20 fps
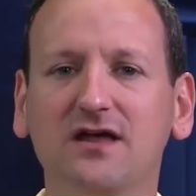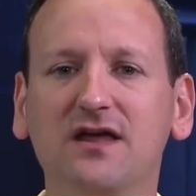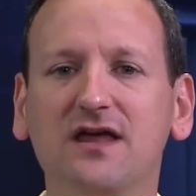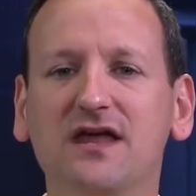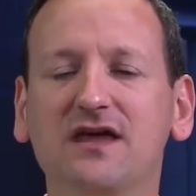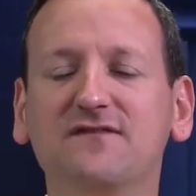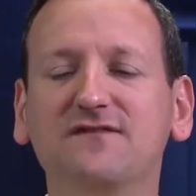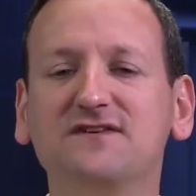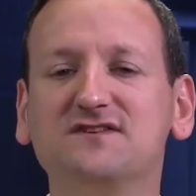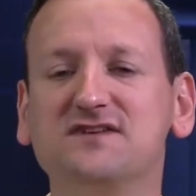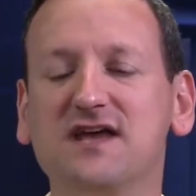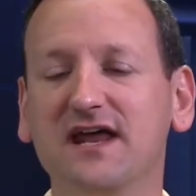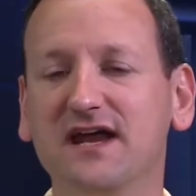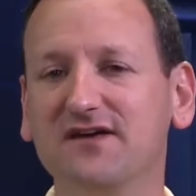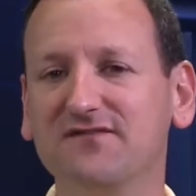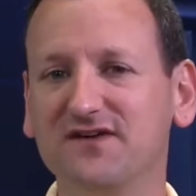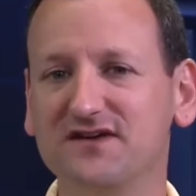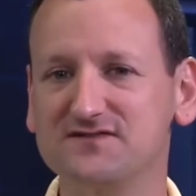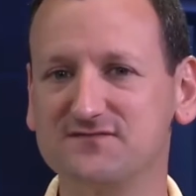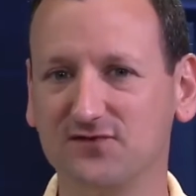If it's
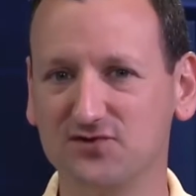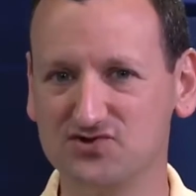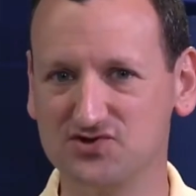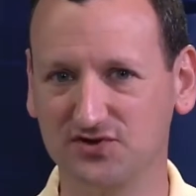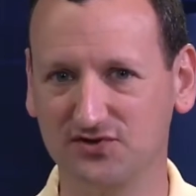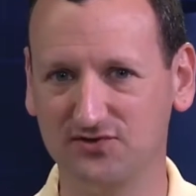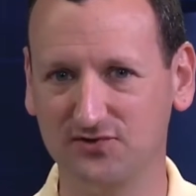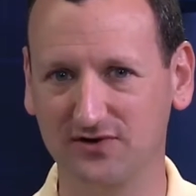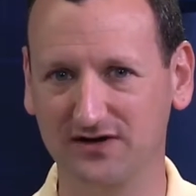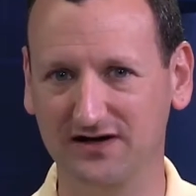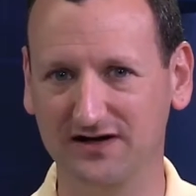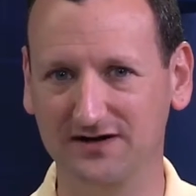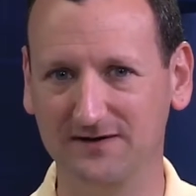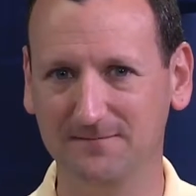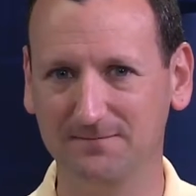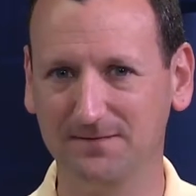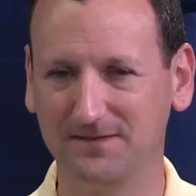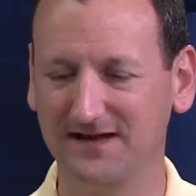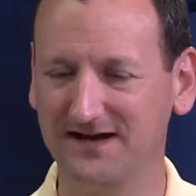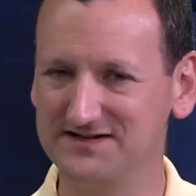NFS version 3,
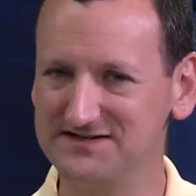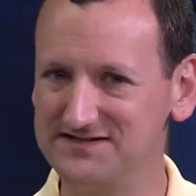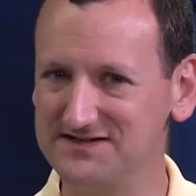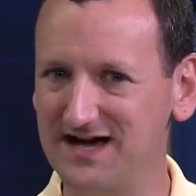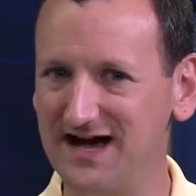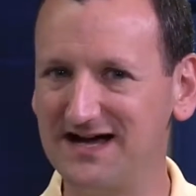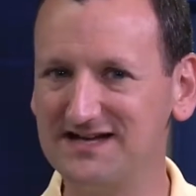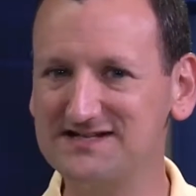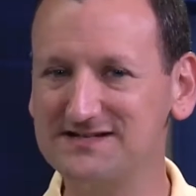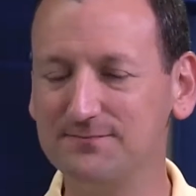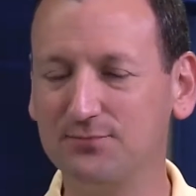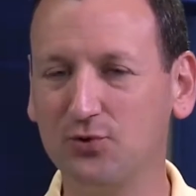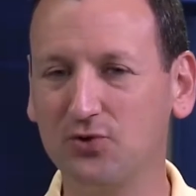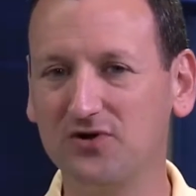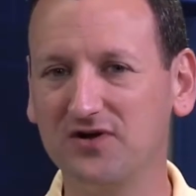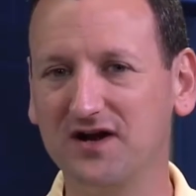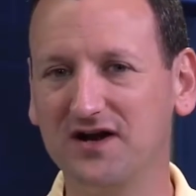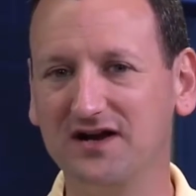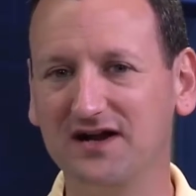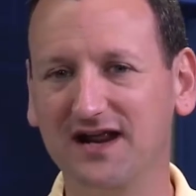it's not
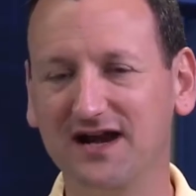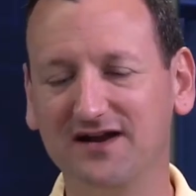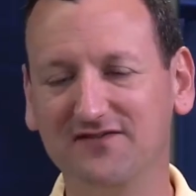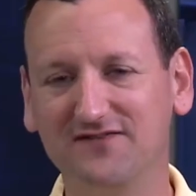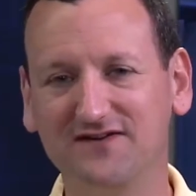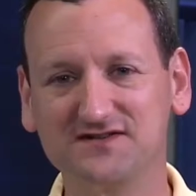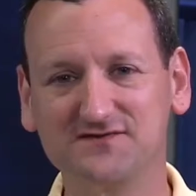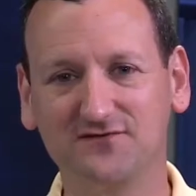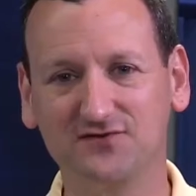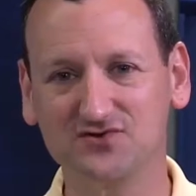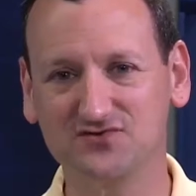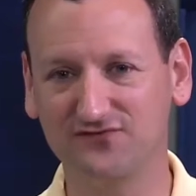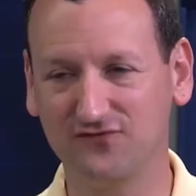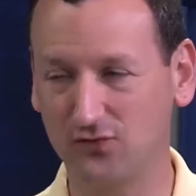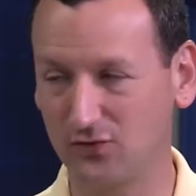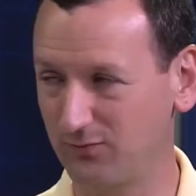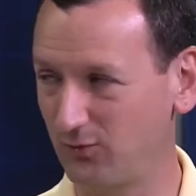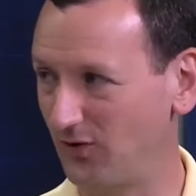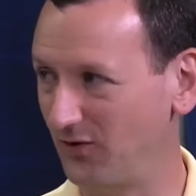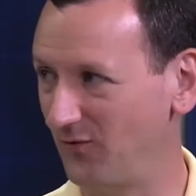supported on NFS version
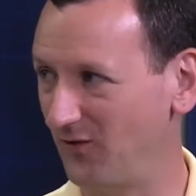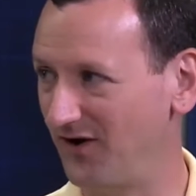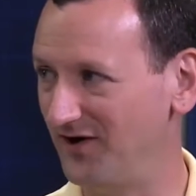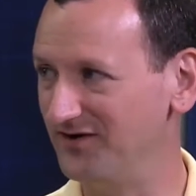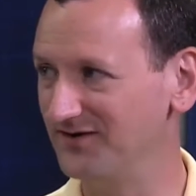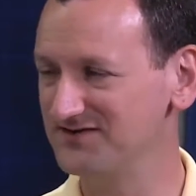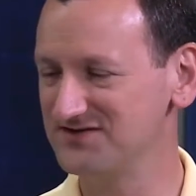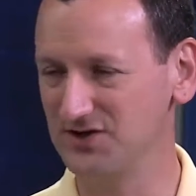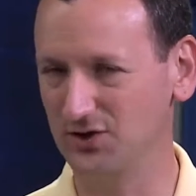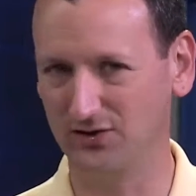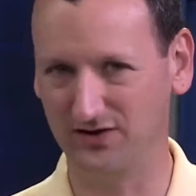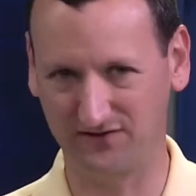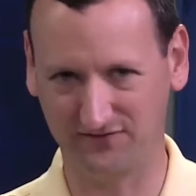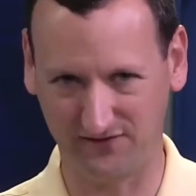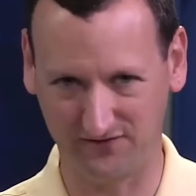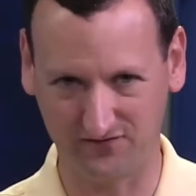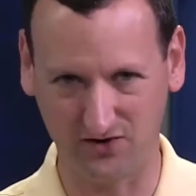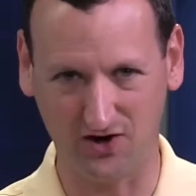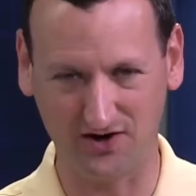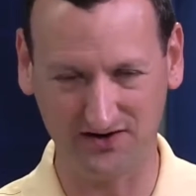4.1. So if
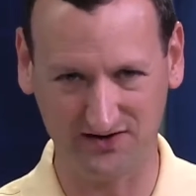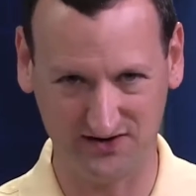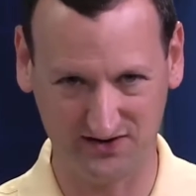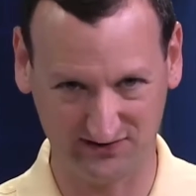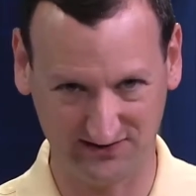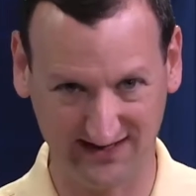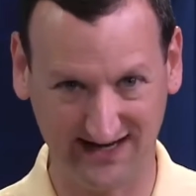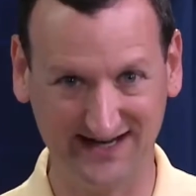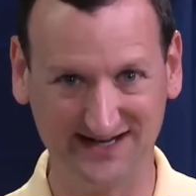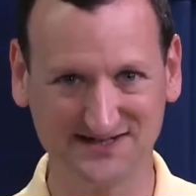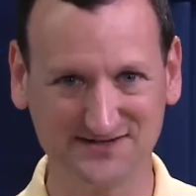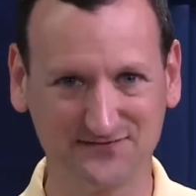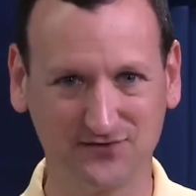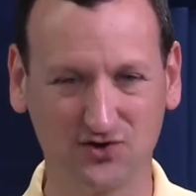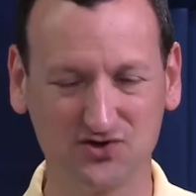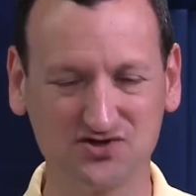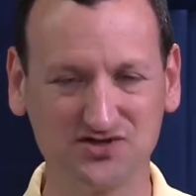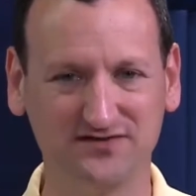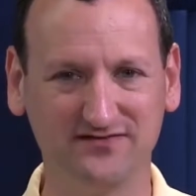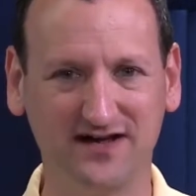you've gone to the latest
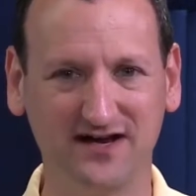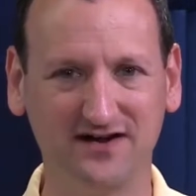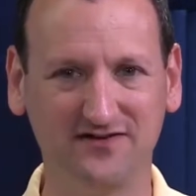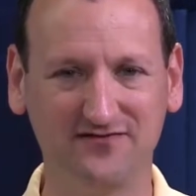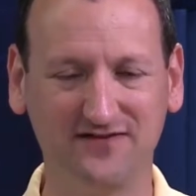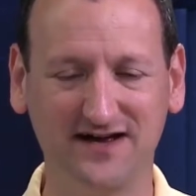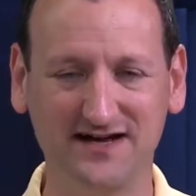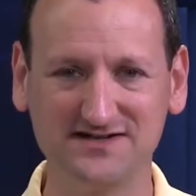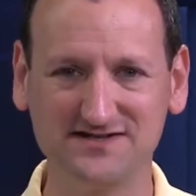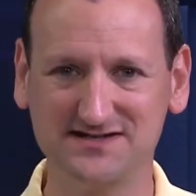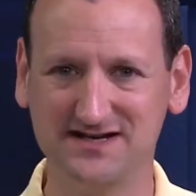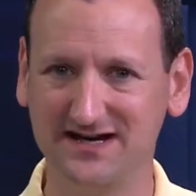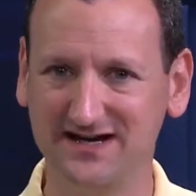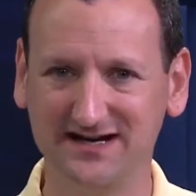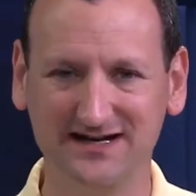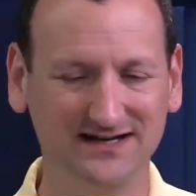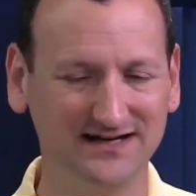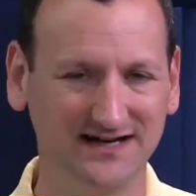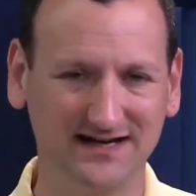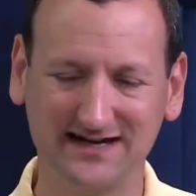version of NFS,
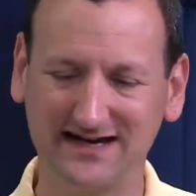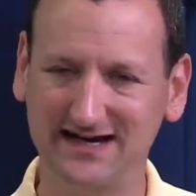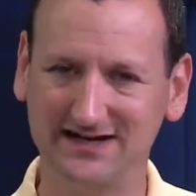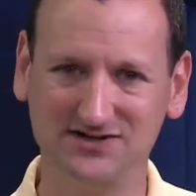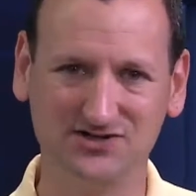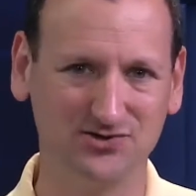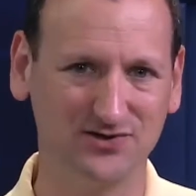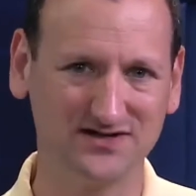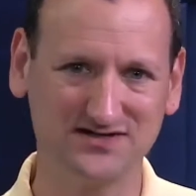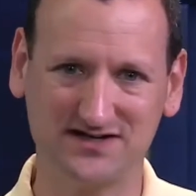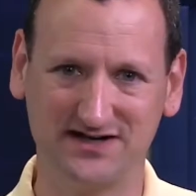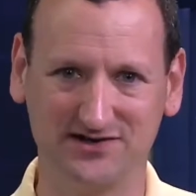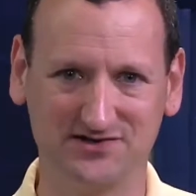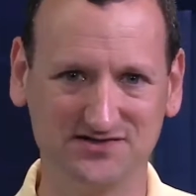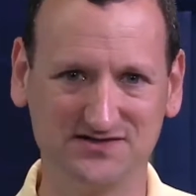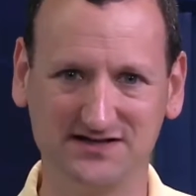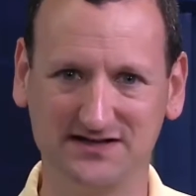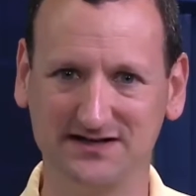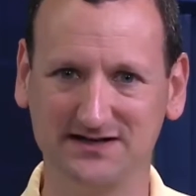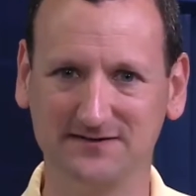it can't do
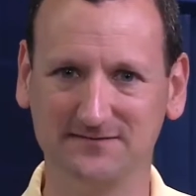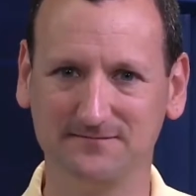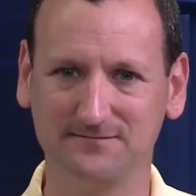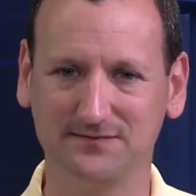SIOC.